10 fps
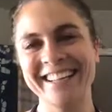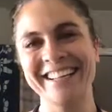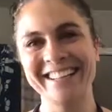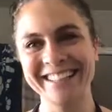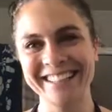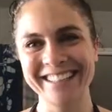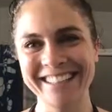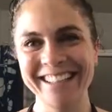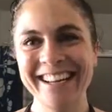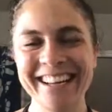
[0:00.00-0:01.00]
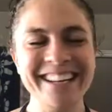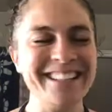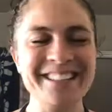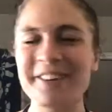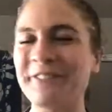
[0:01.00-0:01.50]

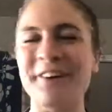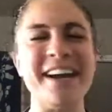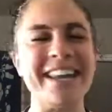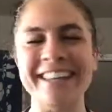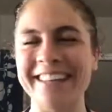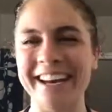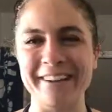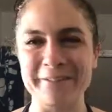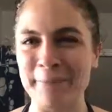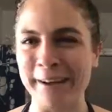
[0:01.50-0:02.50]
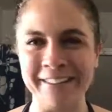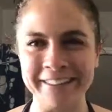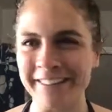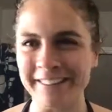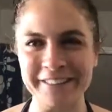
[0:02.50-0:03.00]
It's so funny, like when my
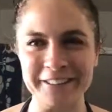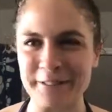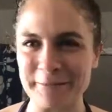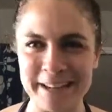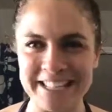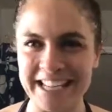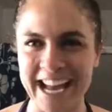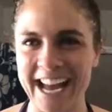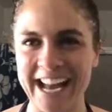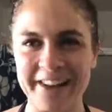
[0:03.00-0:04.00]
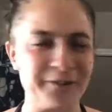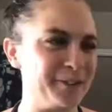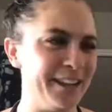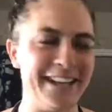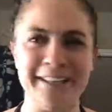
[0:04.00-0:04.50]
uncles or my dad or
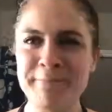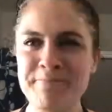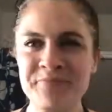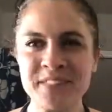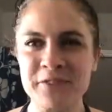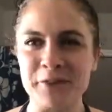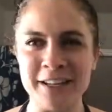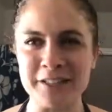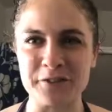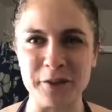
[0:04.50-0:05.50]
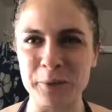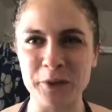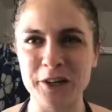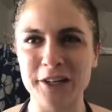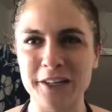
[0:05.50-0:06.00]
like friends from
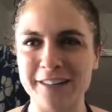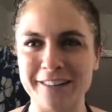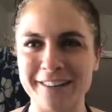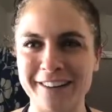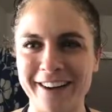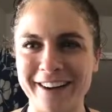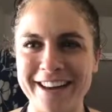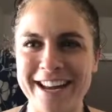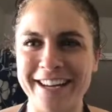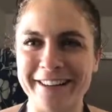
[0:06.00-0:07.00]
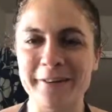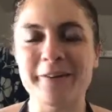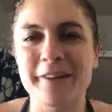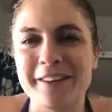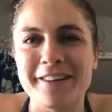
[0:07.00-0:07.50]
work are on here
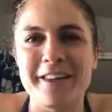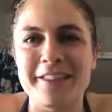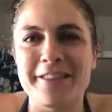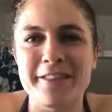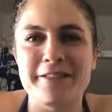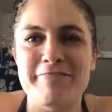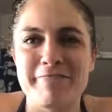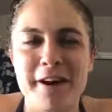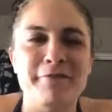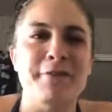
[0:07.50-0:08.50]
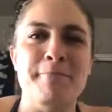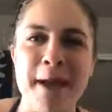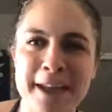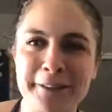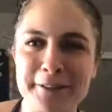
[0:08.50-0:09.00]
of the
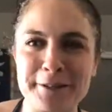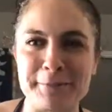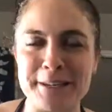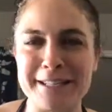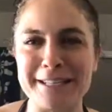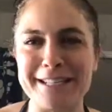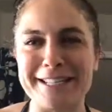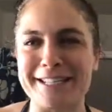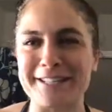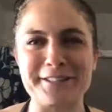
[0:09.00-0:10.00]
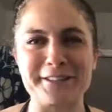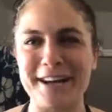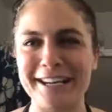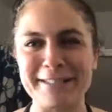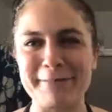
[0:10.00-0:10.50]
male species. It just
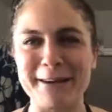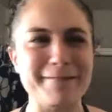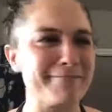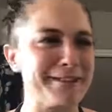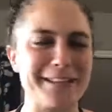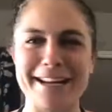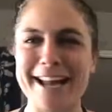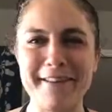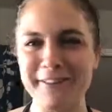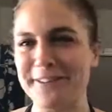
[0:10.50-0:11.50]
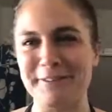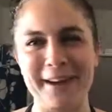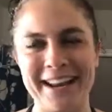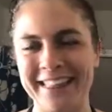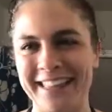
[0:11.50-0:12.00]
cracks me up because I never do
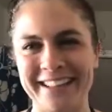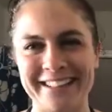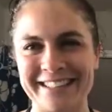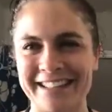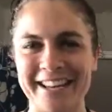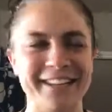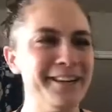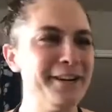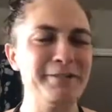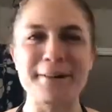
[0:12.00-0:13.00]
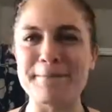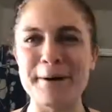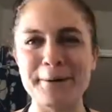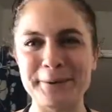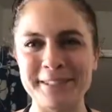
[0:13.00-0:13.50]
anything that's like
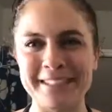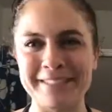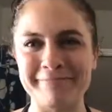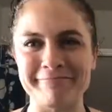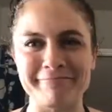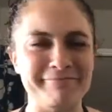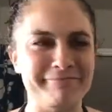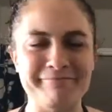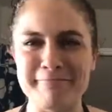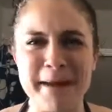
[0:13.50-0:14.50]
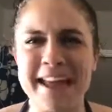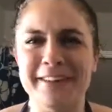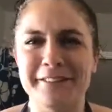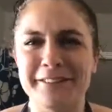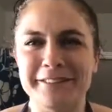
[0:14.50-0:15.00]
remotely
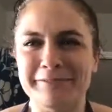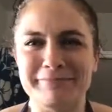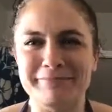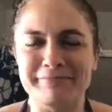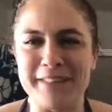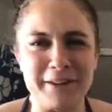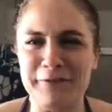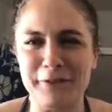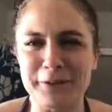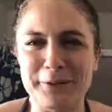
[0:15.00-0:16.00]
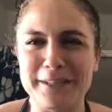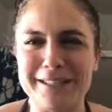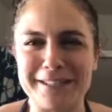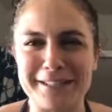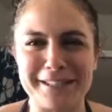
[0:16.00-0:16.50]
male
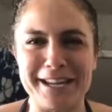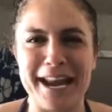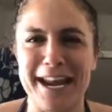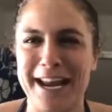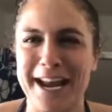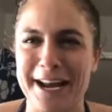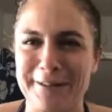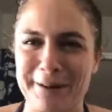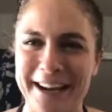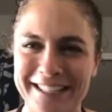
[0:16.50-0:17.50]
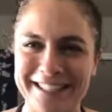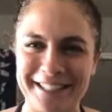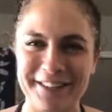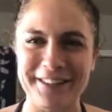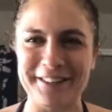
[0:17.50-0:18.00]
influencers in any way,
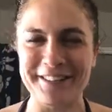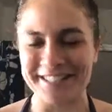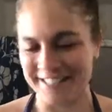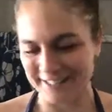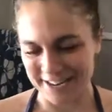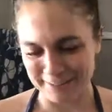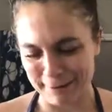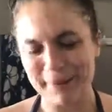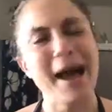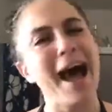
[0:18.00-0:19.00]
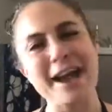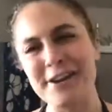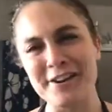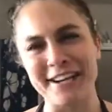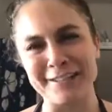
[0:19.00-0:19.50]
so it always just cracks me up. I know
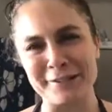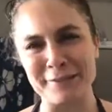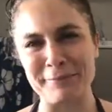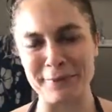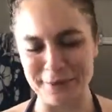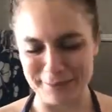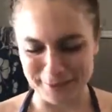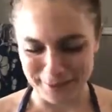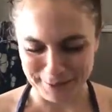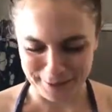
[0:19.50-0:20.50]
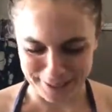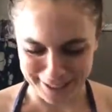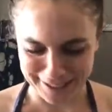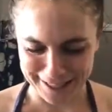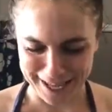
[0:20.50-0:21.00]
you guys are supporting me, so I appreciate
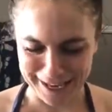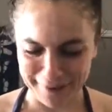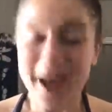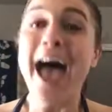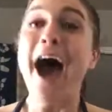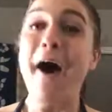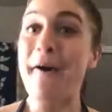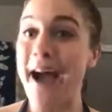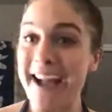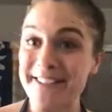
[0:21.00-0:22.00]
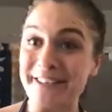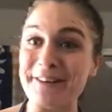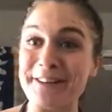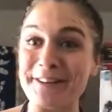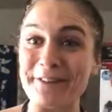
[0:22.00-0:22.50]
it. Thank you. Oh, actually, you know
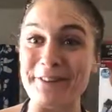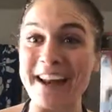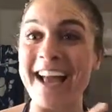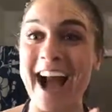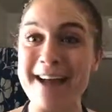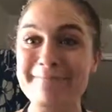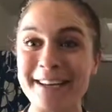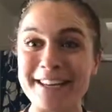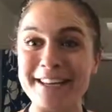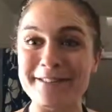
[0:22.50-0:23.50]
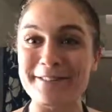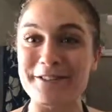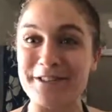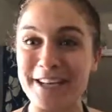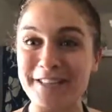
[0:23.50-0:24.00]
what's so funny? I'm going to use
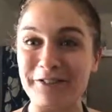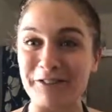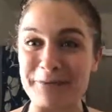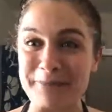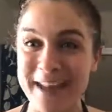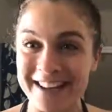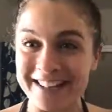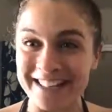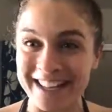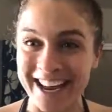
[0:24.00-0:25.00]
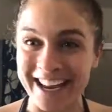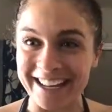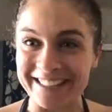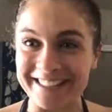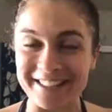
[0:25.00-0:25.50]
Just for Men
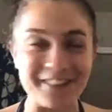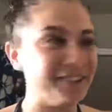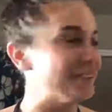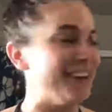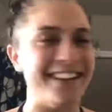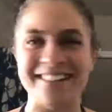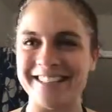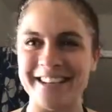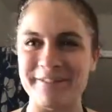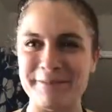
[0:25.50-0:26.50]
today, so I didn't even